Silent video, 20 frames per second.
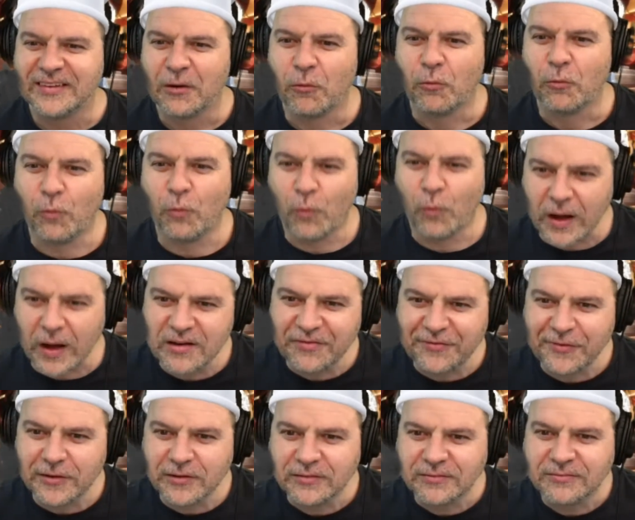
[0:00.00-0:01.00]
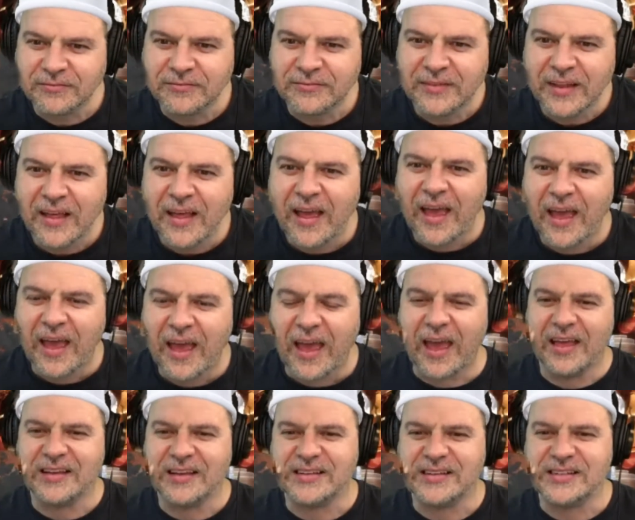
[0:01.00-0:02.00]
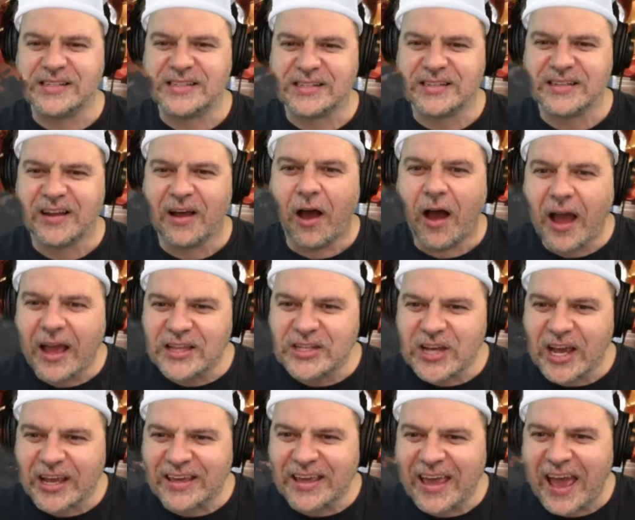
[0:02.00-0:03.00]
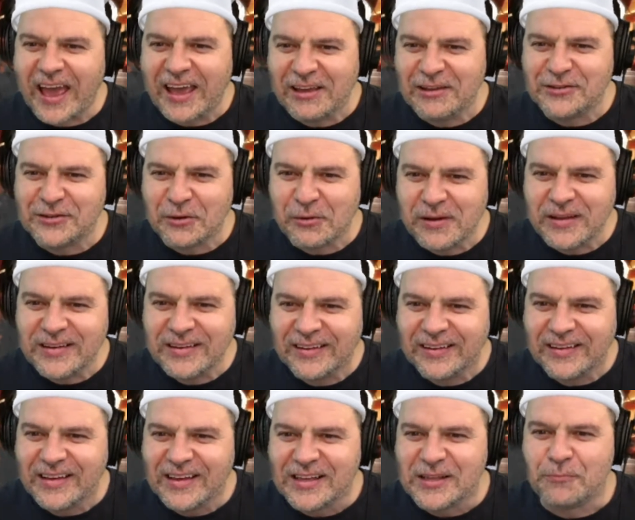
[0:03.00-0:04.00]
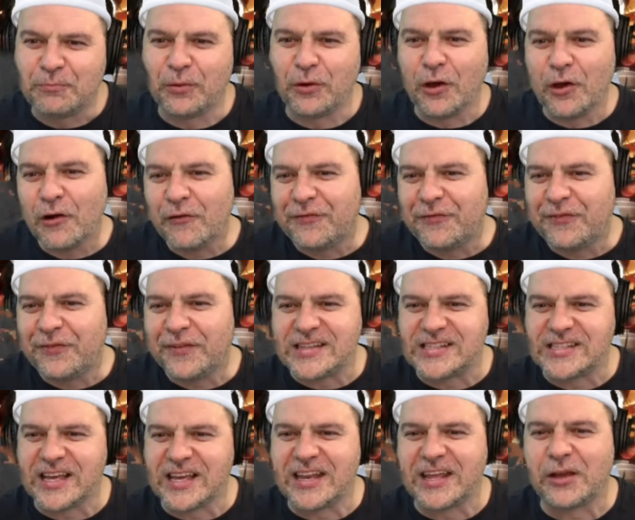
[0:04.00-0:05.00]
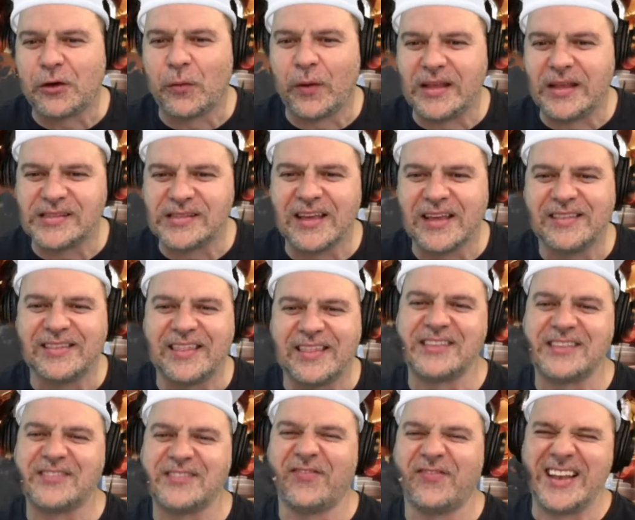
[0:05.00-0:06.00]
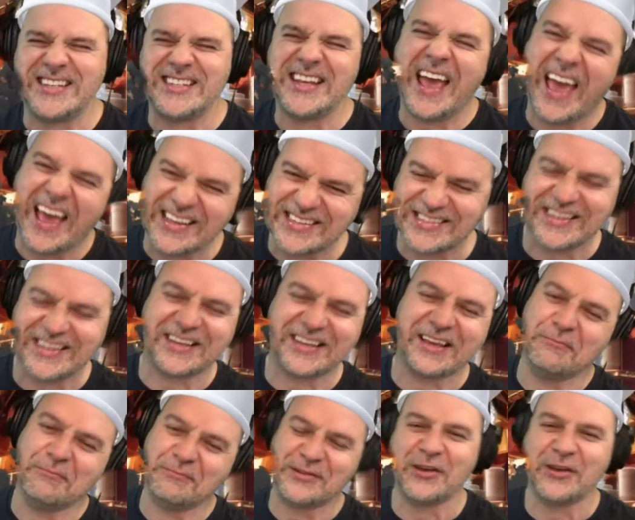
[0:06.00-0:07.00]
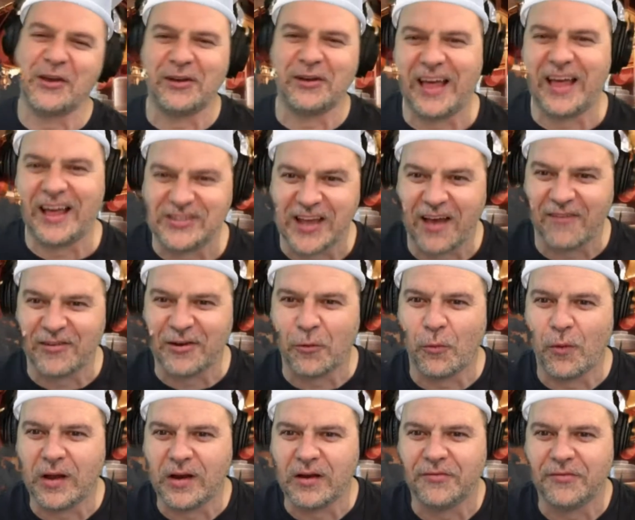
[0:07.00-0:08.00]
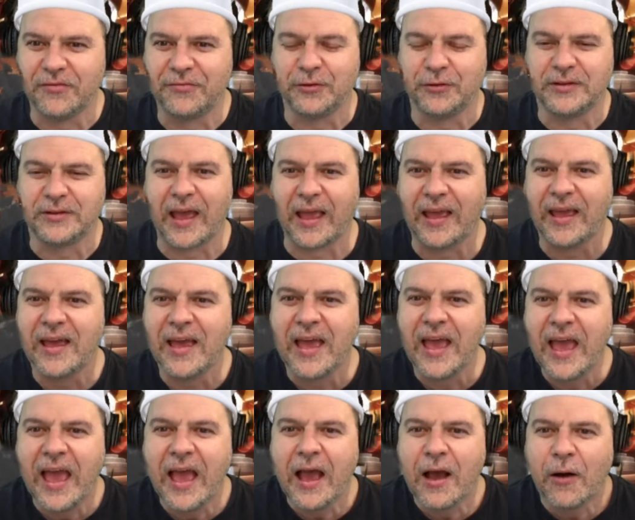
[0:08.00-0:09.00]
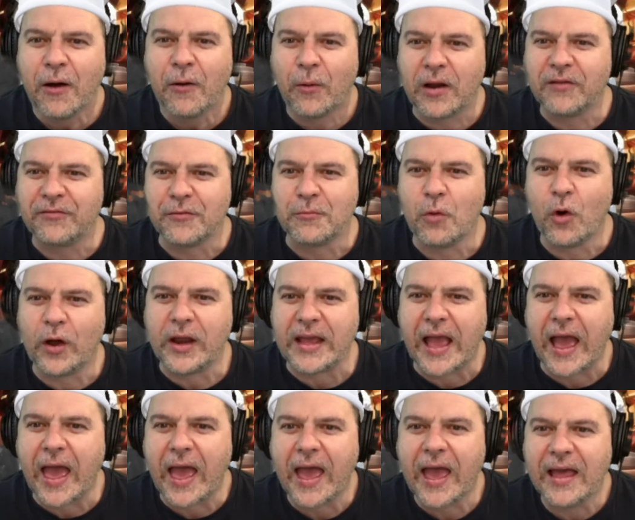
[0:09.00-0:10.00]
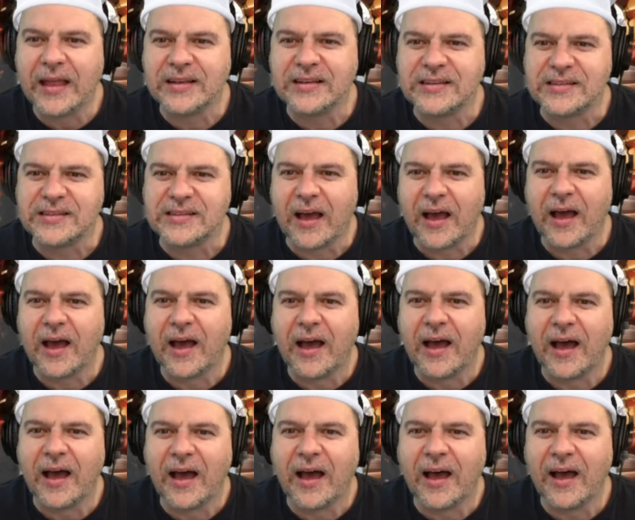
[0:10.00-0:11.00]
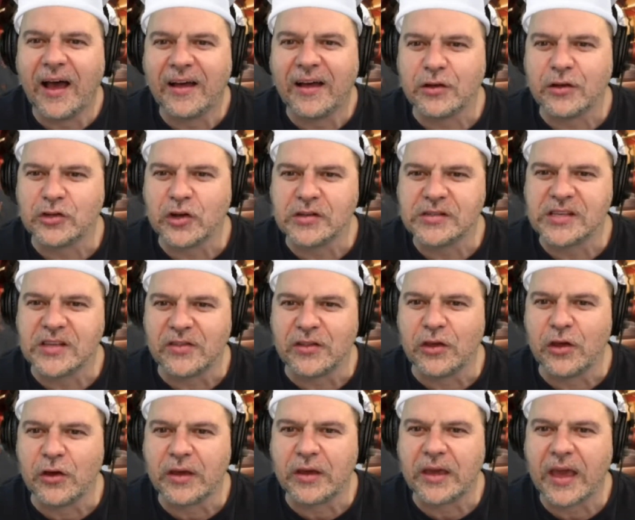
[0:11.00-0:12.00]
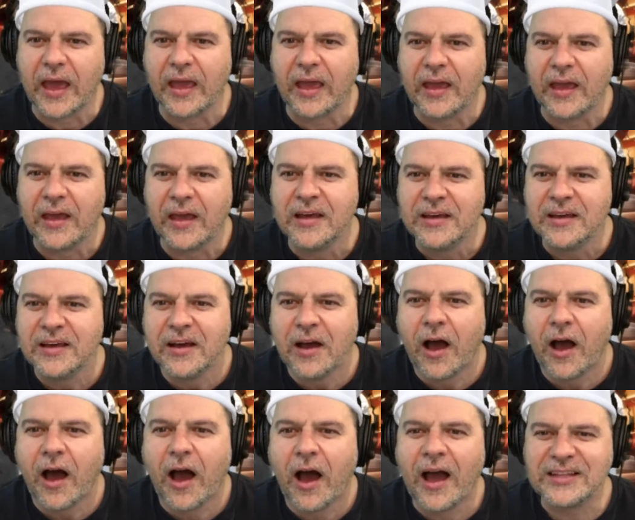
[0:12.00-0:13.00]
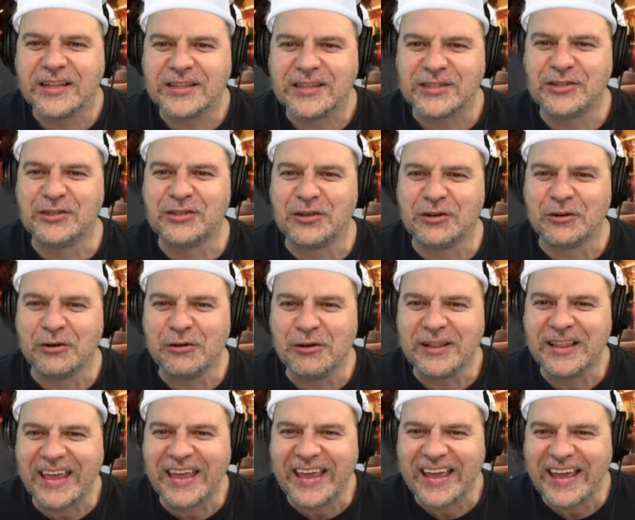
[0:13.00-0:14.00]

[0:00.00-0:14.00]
Wonderful. And hi Jackie, how you doing? Beautiful in sunny Queensland. That's fantastic. I'm so glad you're having a wonderful day, wonderful morning. And so Joel's in the UK. Hi Julie.